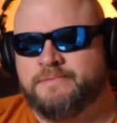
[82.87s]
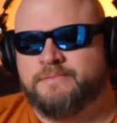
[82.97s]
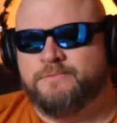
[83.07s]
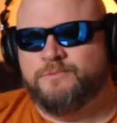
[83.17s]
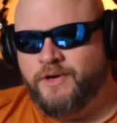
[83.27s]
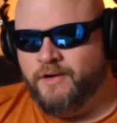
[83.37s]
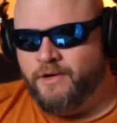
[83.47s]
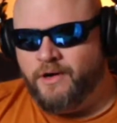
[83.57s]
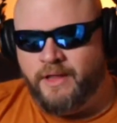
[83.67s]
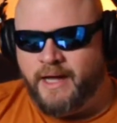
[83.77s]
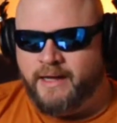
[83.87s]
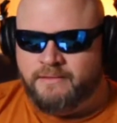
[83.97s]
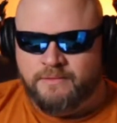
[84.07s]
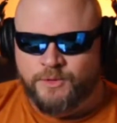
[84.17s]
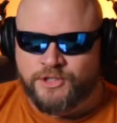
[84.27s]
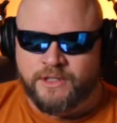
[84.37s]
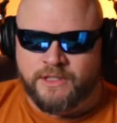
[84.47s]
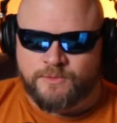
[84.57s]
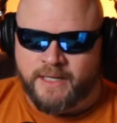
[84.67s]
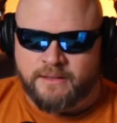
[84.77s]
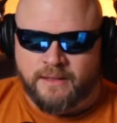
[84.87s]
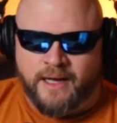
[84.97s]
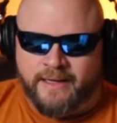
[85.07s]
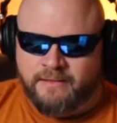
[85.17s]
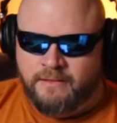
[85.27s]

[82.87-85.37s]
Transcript: We've covered all that. We shouldn't expect a lot.